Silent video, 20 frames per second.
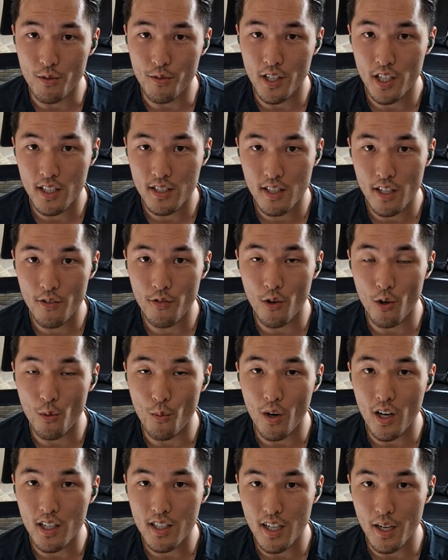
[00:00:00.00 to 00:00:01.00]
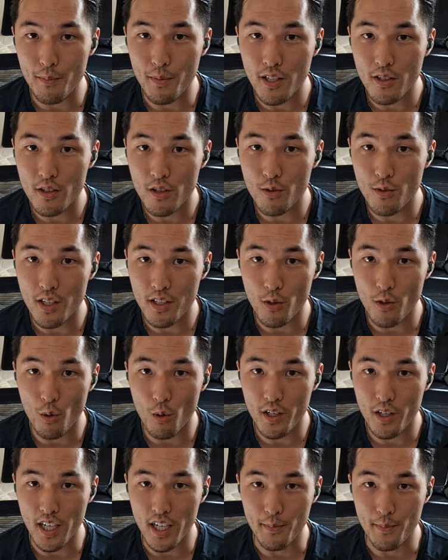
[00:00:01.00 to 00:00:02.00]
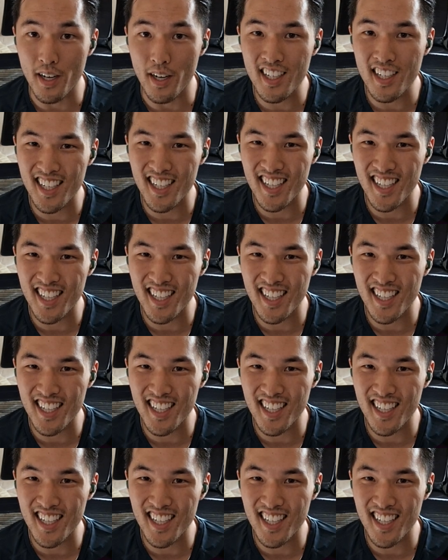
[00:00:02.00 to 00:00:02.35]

When I say for a while, I mean throughout the whole game.